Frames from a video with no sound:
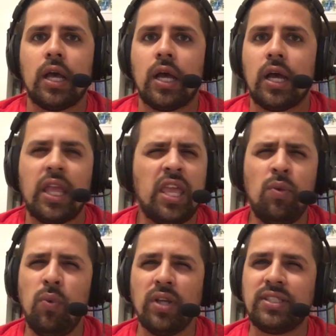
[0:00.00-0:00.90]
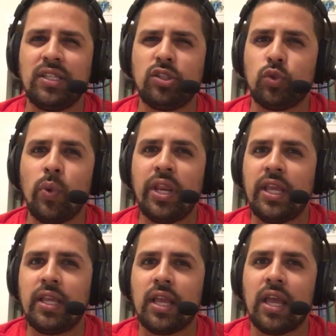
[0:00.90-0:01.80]
Uh, he wasn't
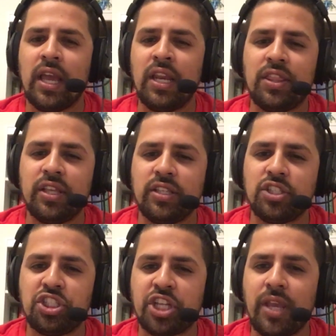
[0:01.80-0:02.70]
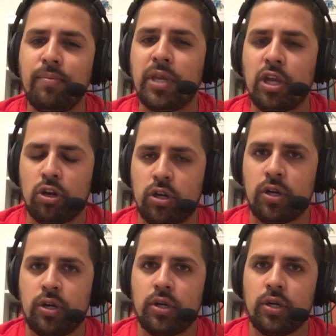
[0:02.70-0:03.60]
tweeting anything shaming
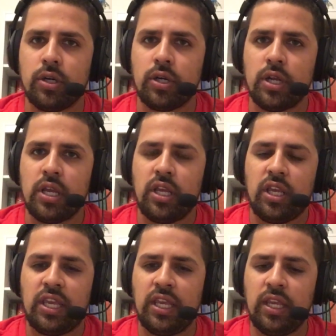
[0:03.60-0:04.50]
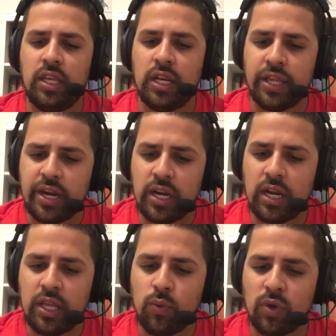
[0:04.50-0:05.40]
her, he
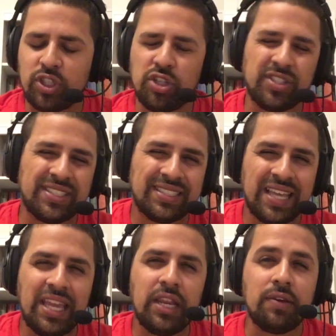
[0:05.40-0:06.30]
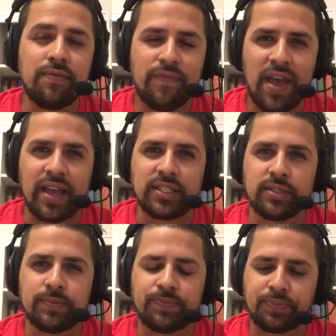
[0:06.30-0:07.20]
literally was just stating
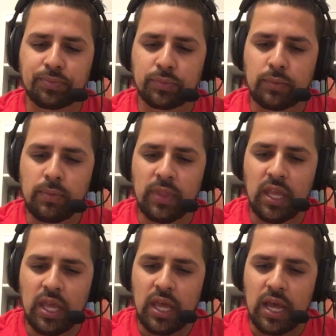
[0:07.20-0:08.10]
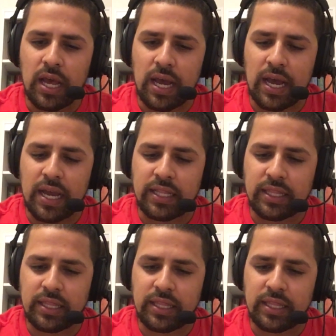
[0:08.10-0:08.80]
facts. Uh,